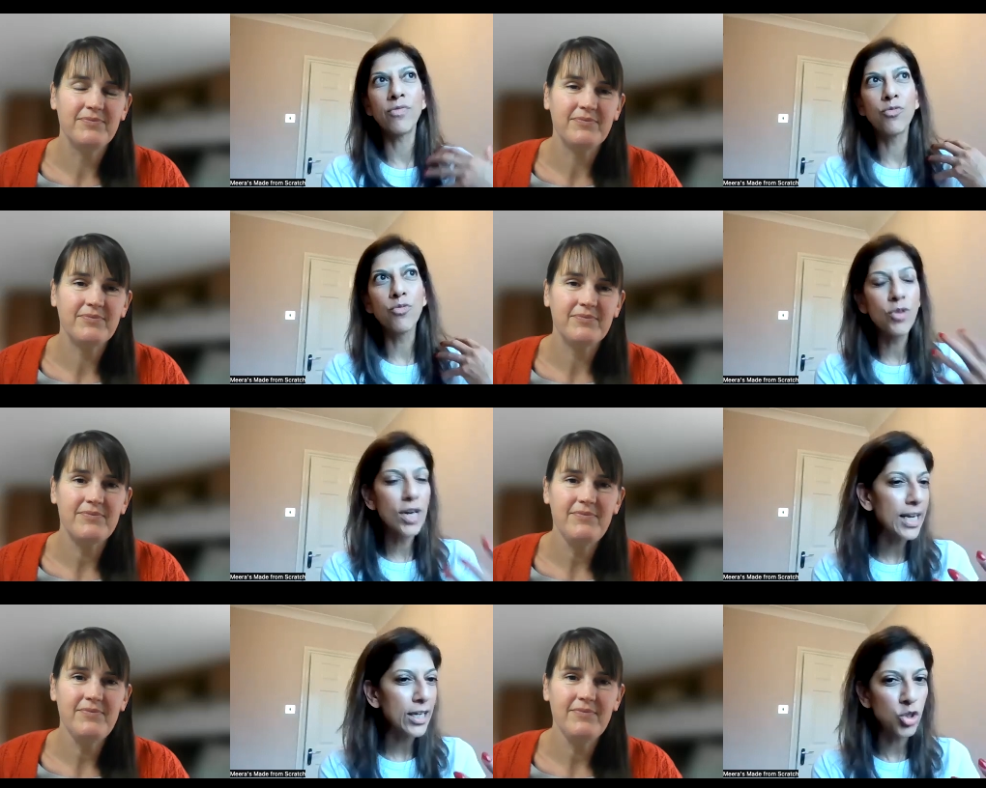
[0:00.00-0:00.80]
Speaker 1: I've
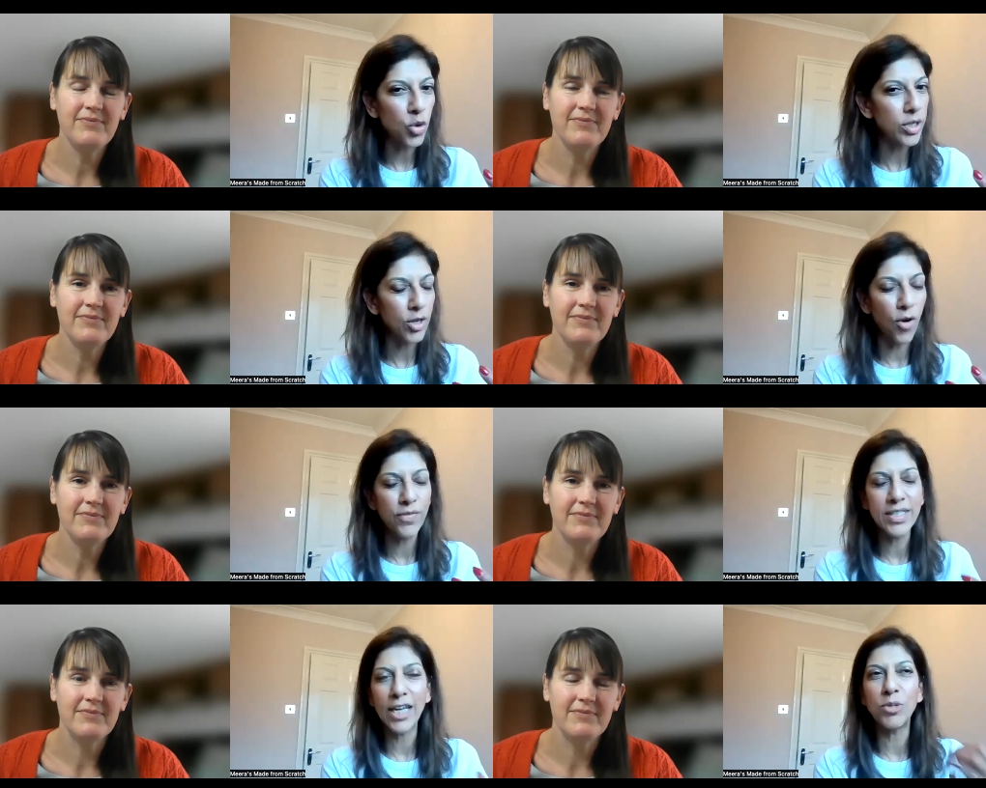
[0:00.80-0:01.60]
really enjoyed the
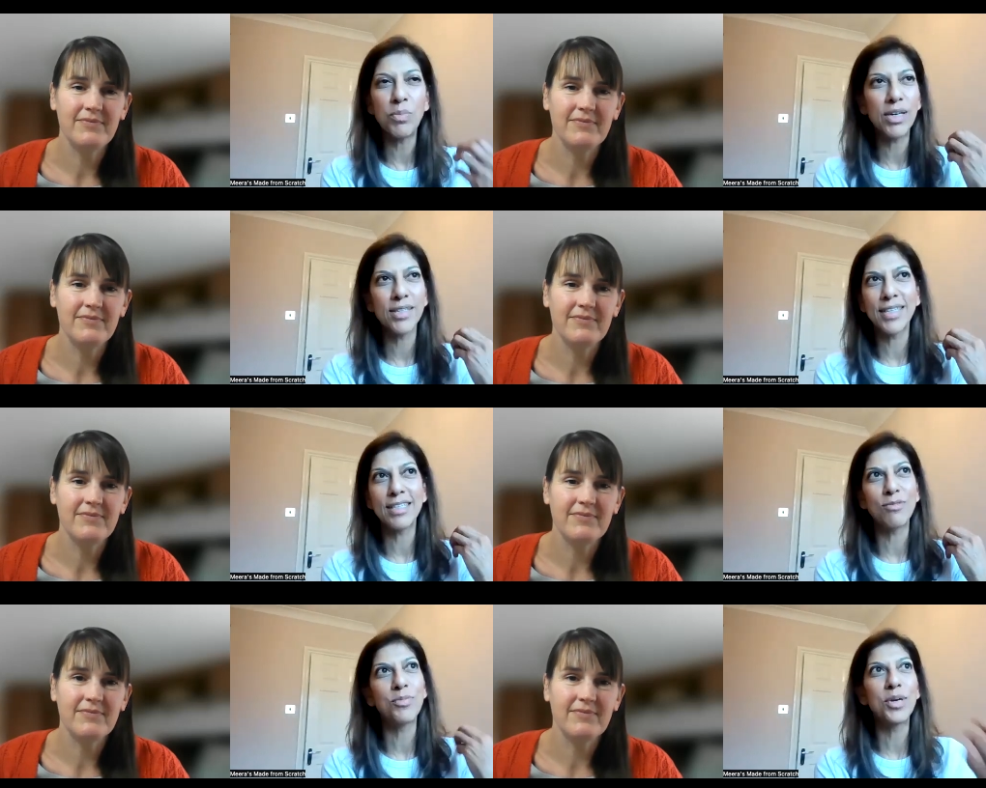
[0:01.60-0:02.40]
conversation because
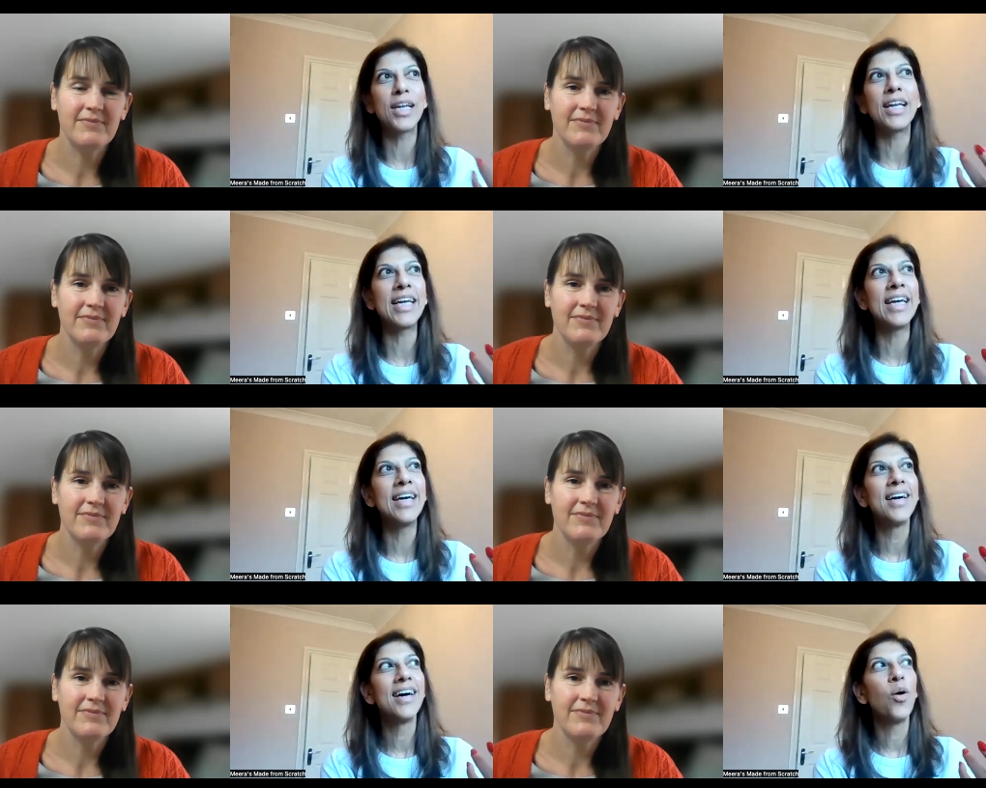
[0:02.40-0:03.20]
it's
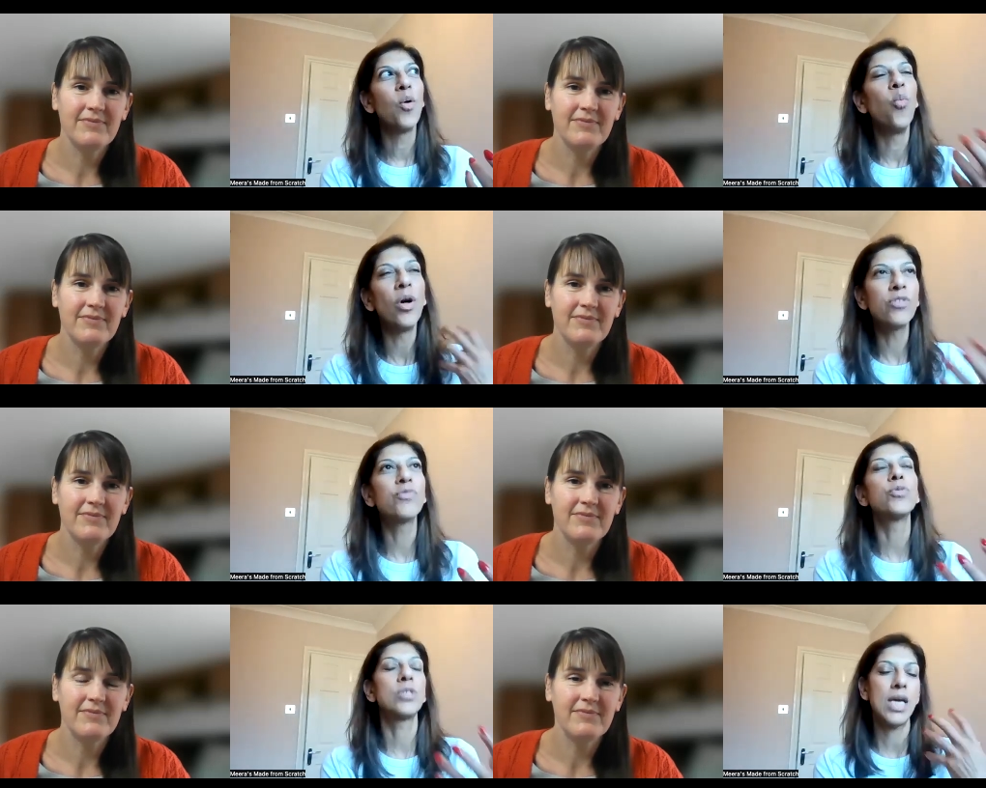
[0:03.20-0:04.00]
really
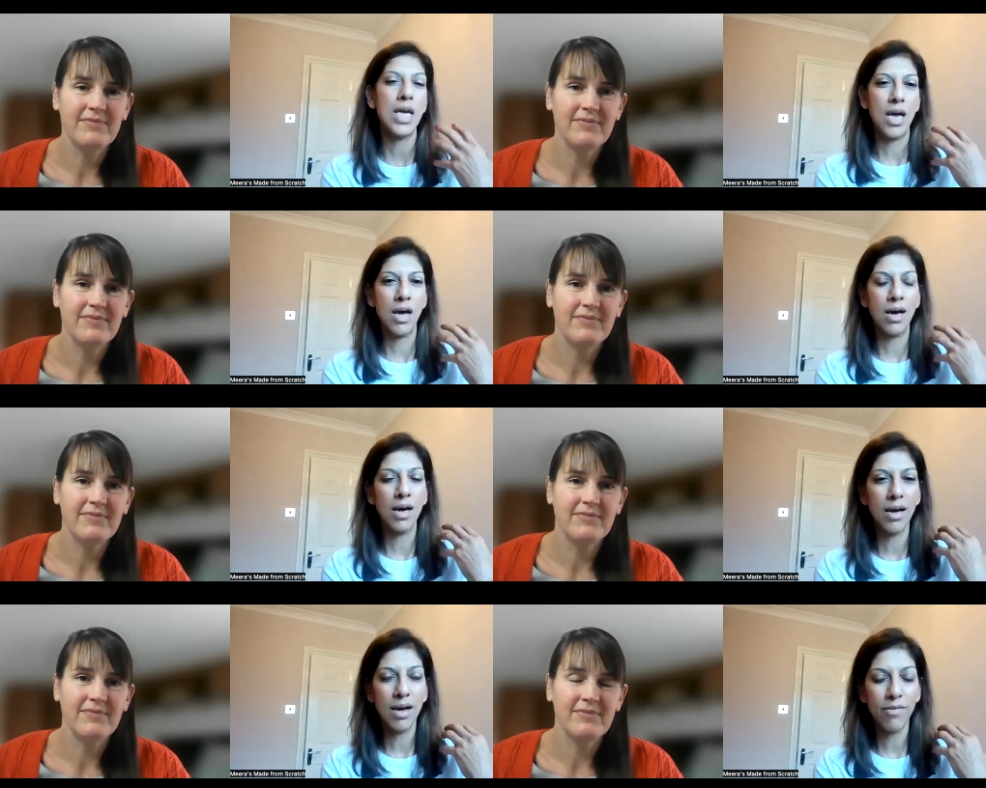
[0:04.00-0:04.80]
wonderful to hear
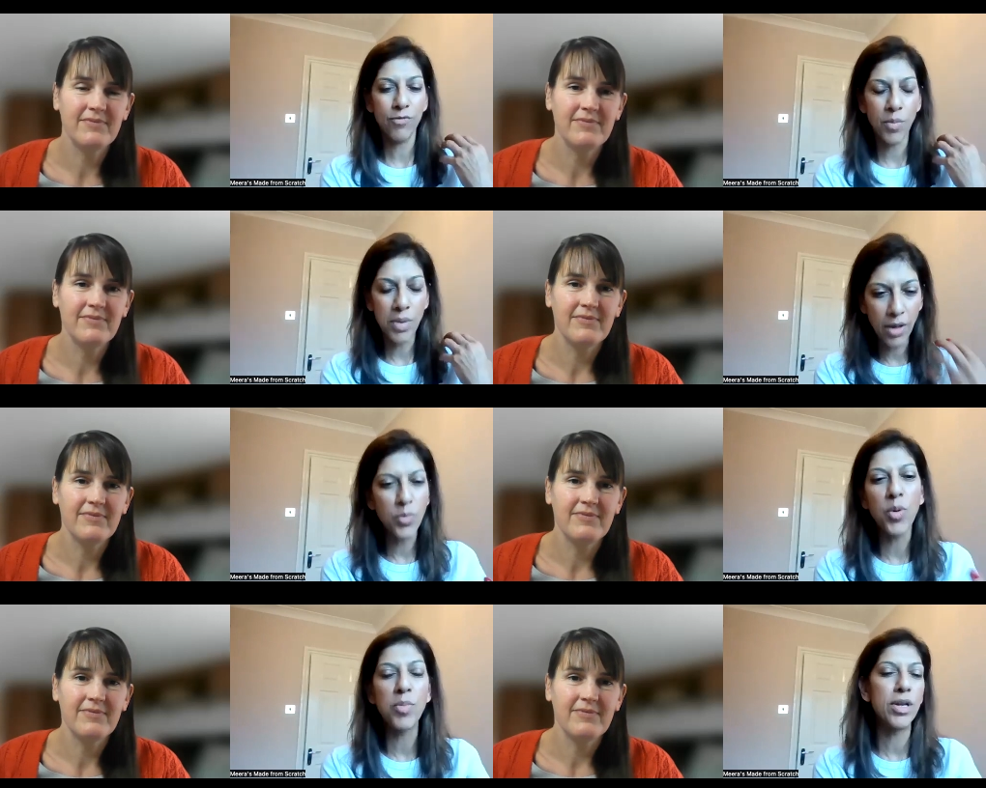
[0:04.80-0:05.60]
from
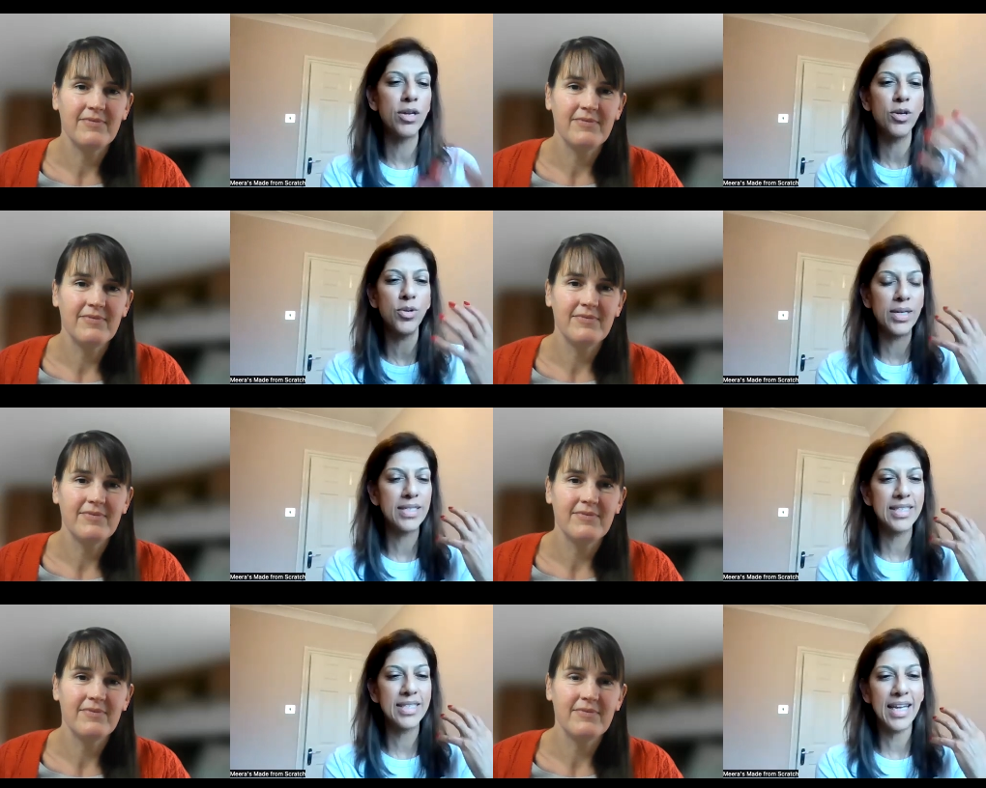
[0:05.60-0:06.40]
another woman who
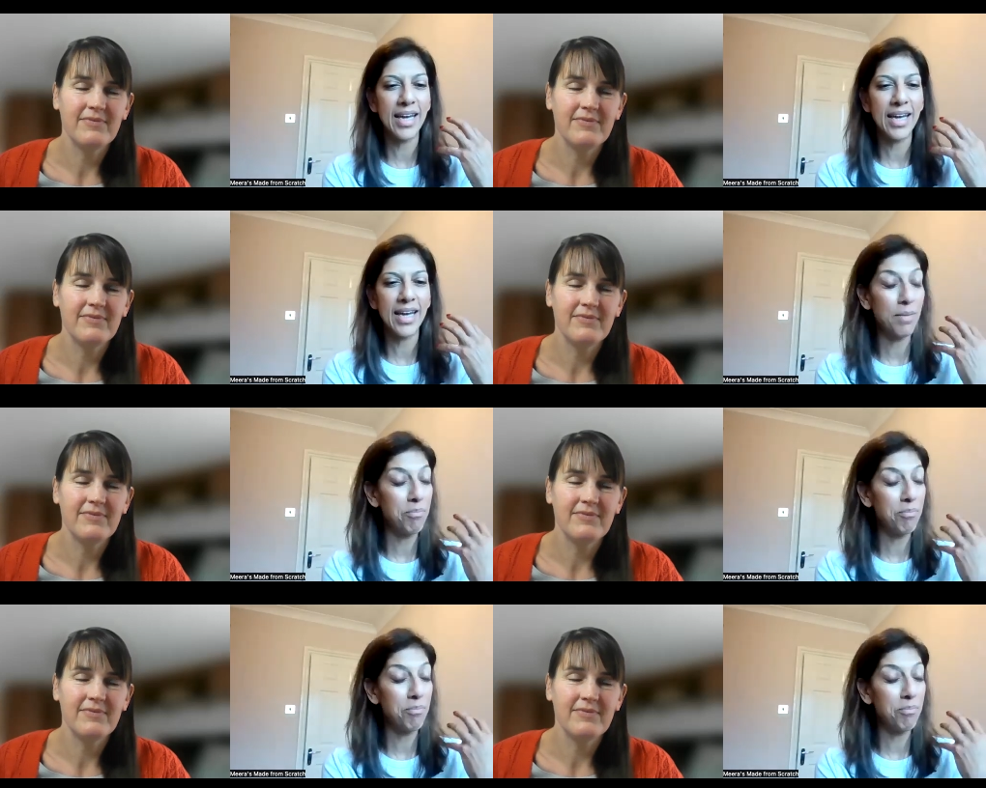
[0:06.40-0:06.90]
is uh,